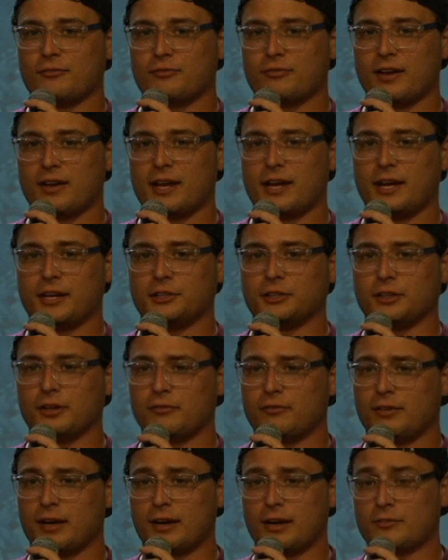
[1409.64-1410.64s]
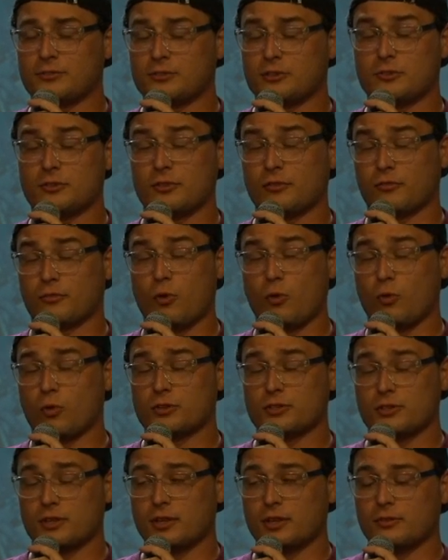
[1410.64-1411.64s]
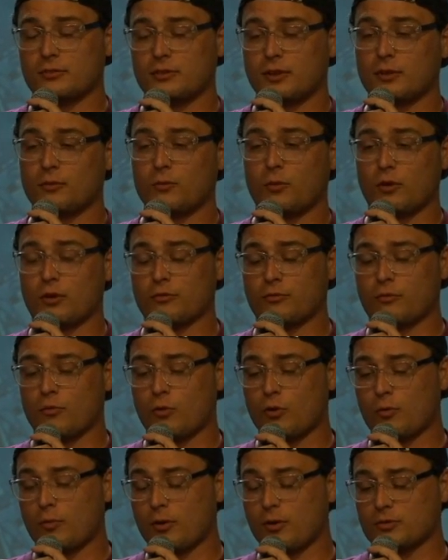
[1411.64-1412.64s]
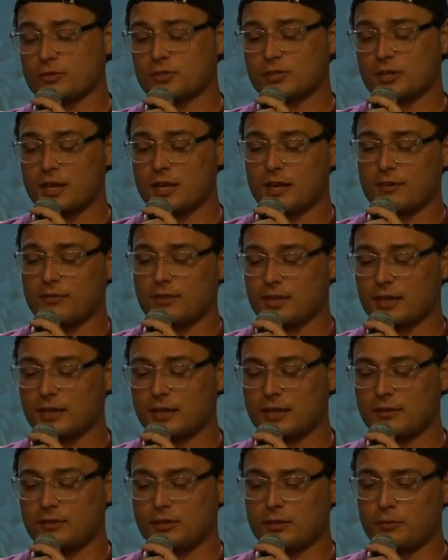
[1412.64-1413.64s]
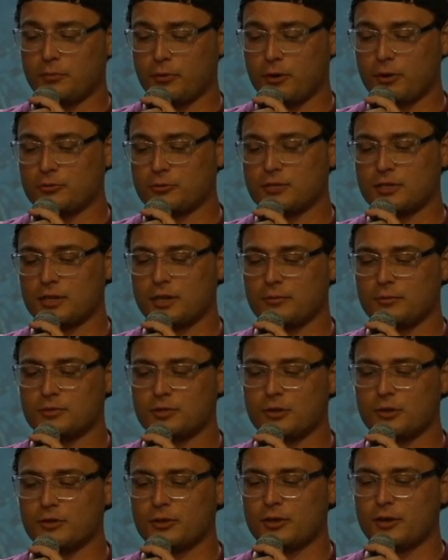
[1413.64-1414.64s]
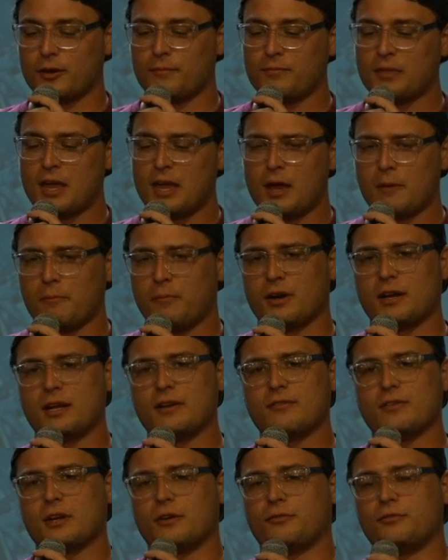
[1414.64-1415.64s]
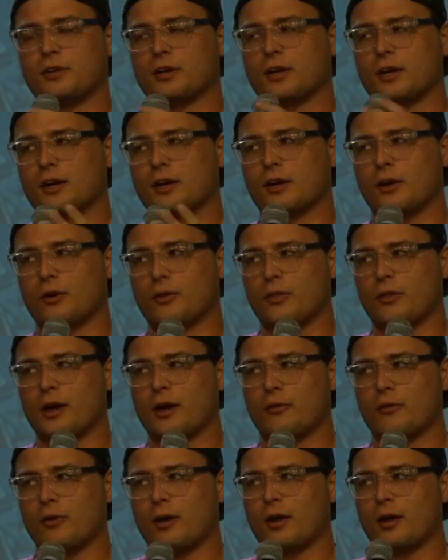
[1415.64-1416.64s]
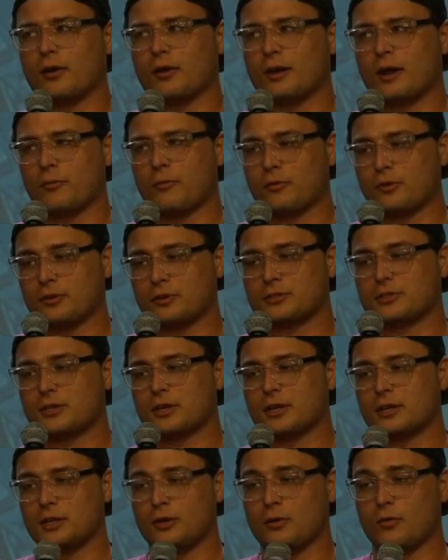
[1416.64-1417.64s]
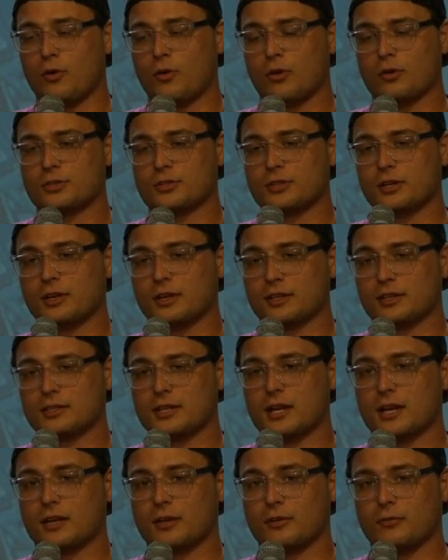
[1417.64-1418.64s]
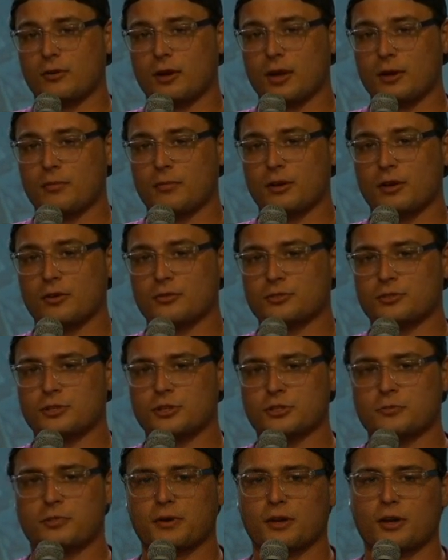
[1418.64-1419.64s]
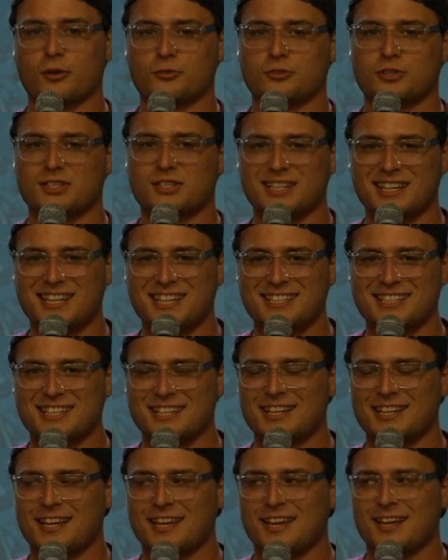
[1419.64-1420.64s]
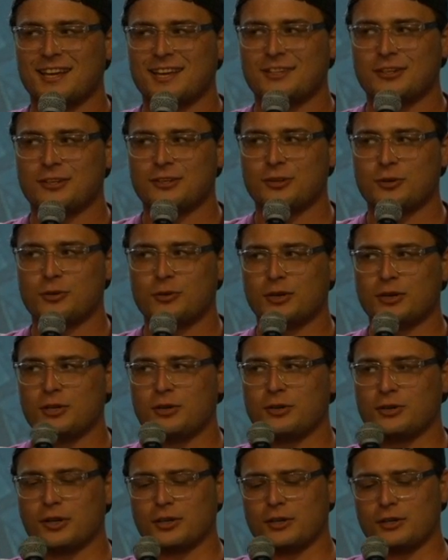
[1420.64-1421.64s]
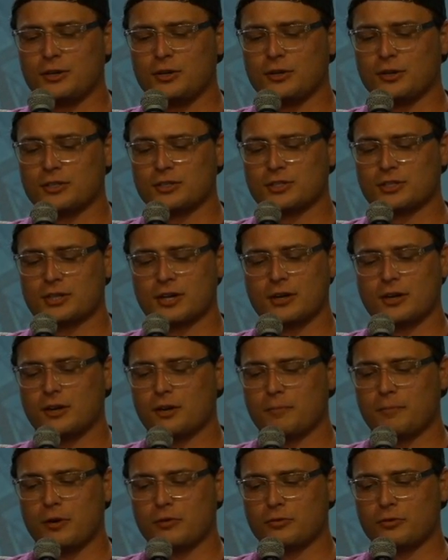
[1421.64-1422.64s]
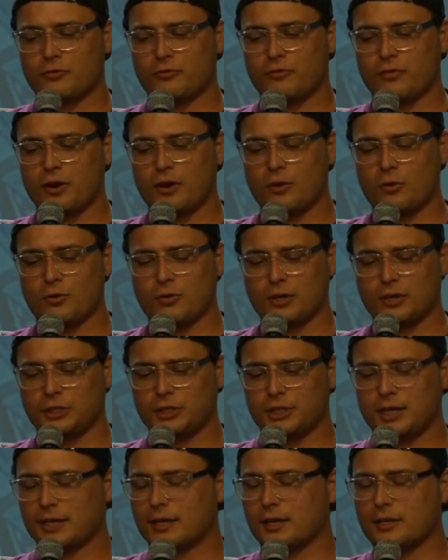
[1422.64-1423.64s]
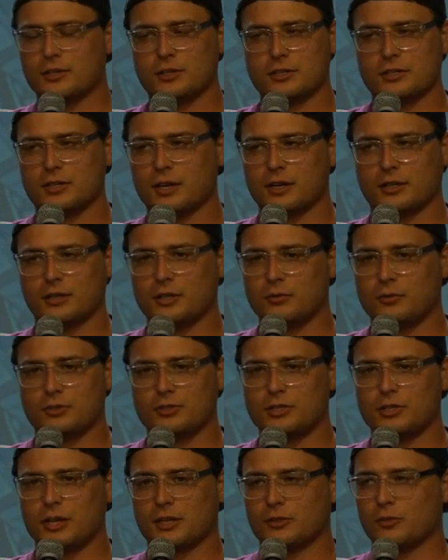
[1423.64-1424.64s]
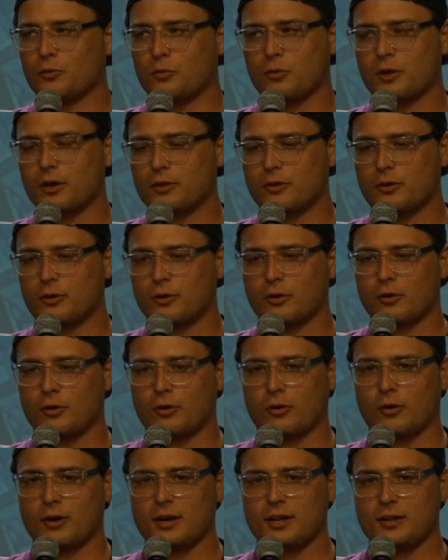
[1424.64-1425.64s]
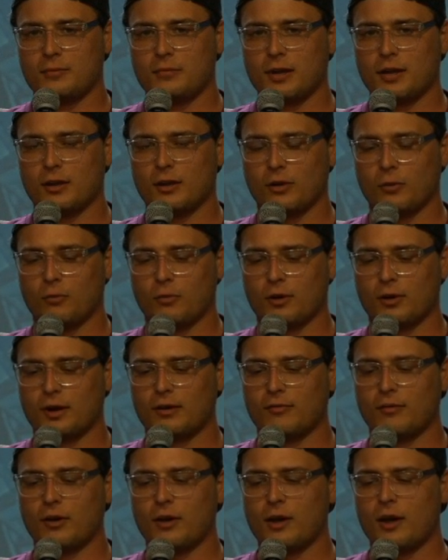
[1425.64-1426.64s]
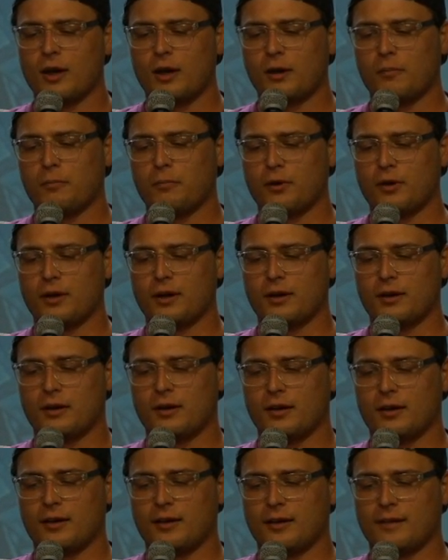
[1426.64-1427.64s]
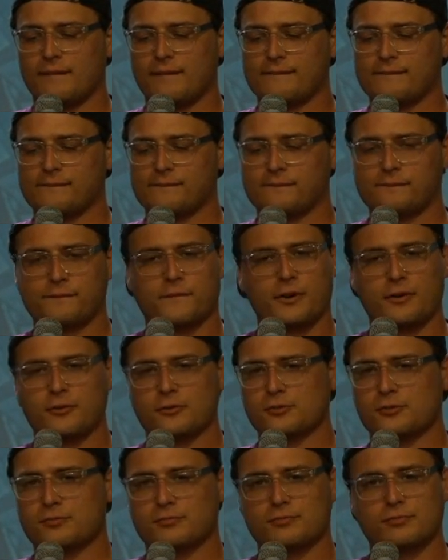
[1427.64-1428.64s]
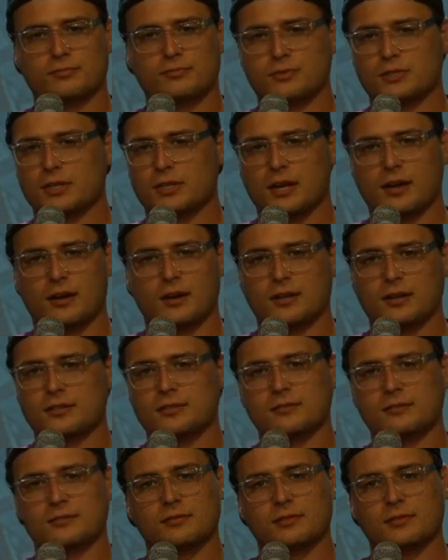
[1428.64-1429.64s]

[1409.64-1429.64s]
financial advisors, of course, that work for them on staff, and they give you the pro tips on there. But even if you're going to go that route, I wanted to say you are still exactly right, because just because it's easy to do it, you can set it up on your phone and check it just like you would check the weather or an email or whatever. But folks, stocks,